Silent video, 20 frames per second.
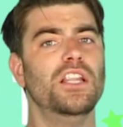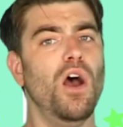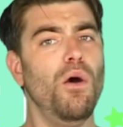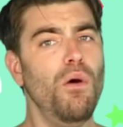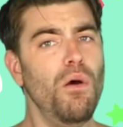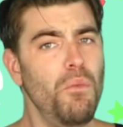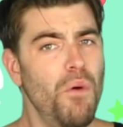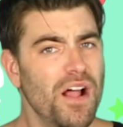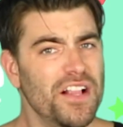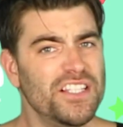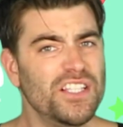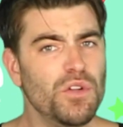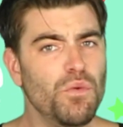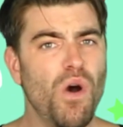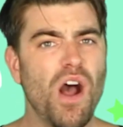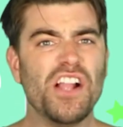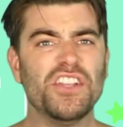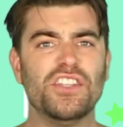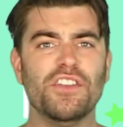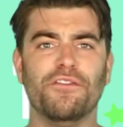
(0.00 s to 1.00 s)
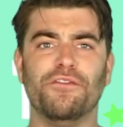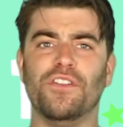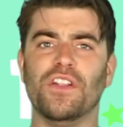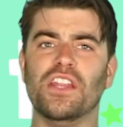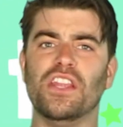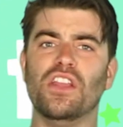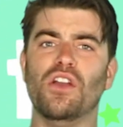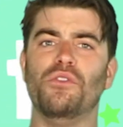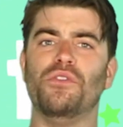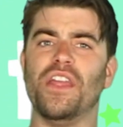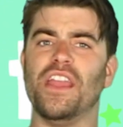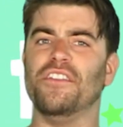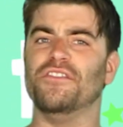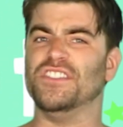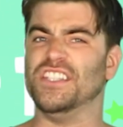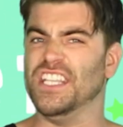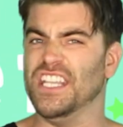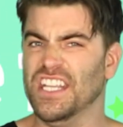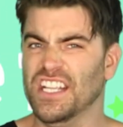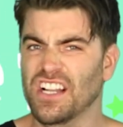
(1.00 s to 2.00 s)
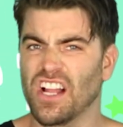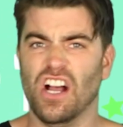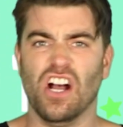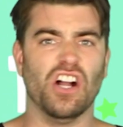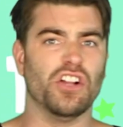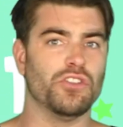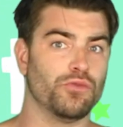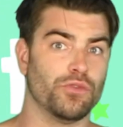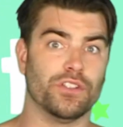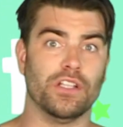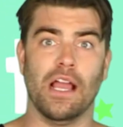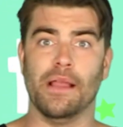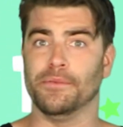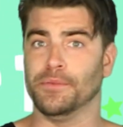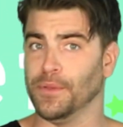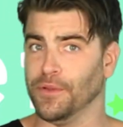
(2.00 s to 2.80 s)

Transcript: No one wants to watch a video they've seen 100 times